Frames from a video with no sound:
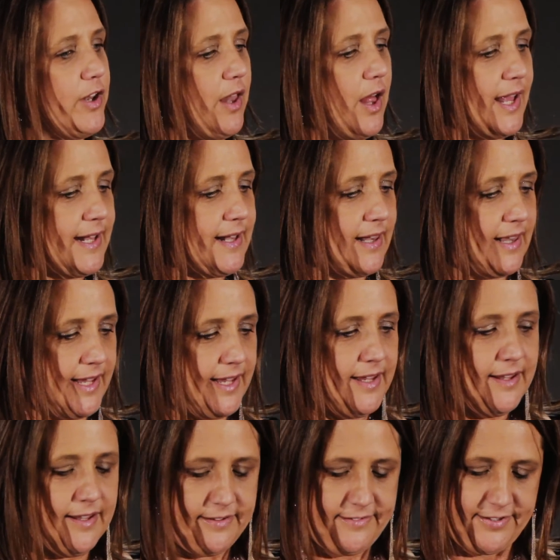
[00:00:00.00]

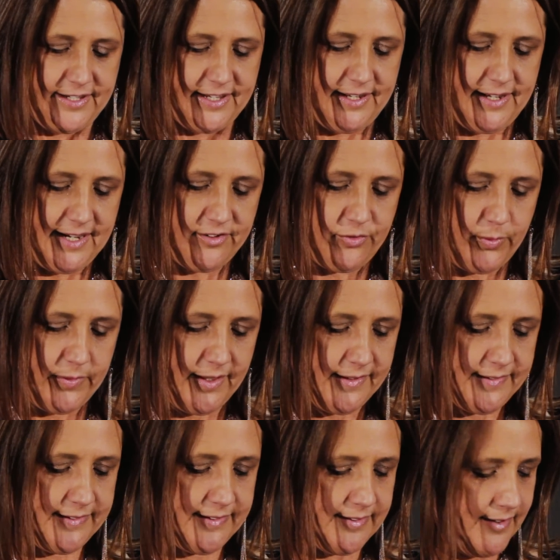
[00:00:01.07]
likely to connect with
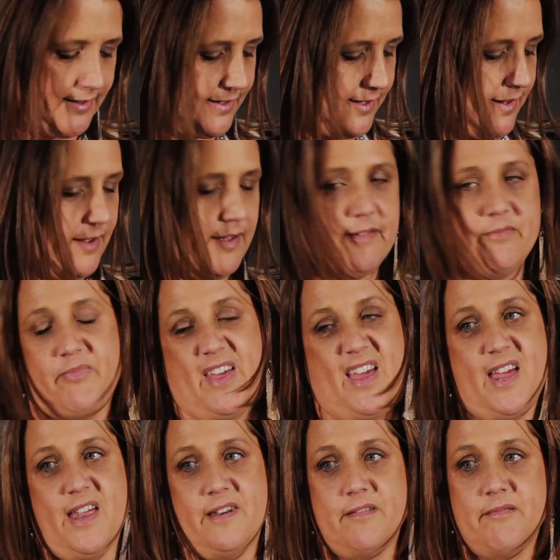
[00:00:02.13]
us
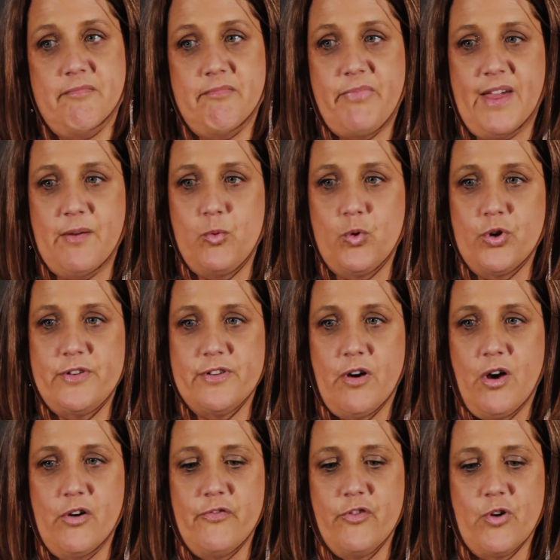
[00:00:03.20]
than they would
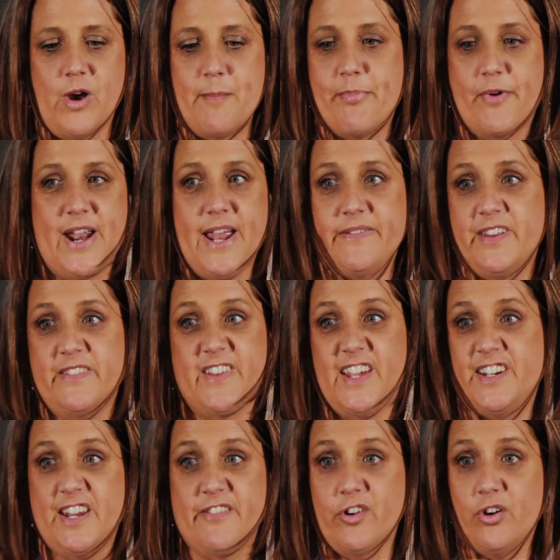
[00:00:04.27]
over a brand that
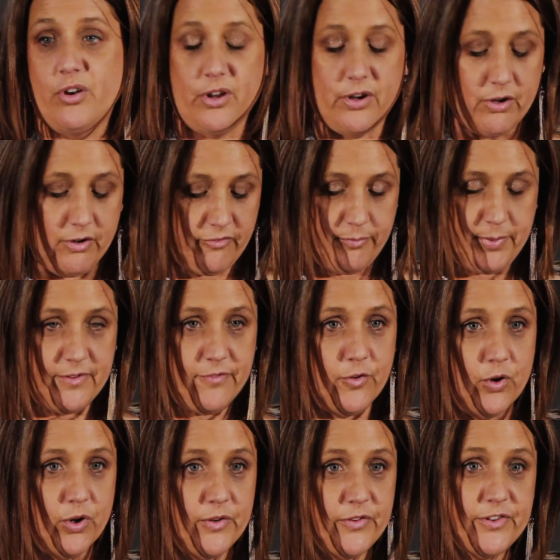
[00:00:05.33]
they'd never heard of
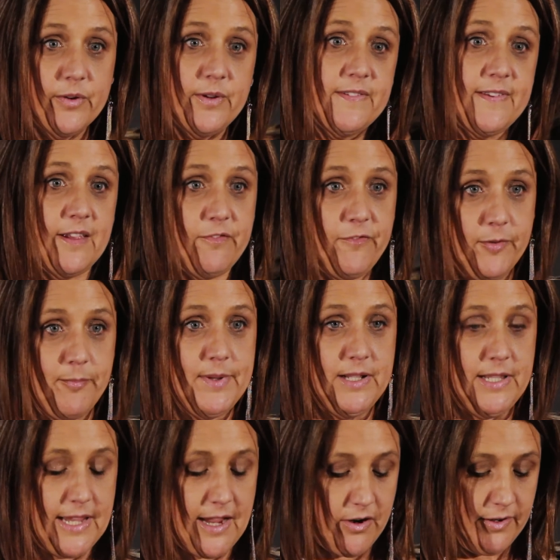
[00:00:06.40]
before. So it's that
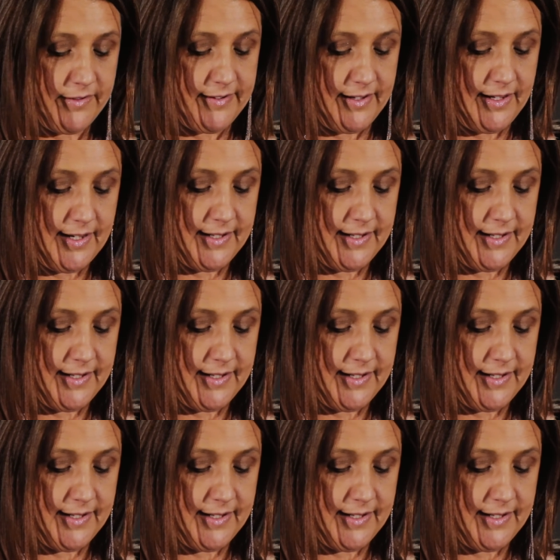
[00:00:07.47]
familiarity,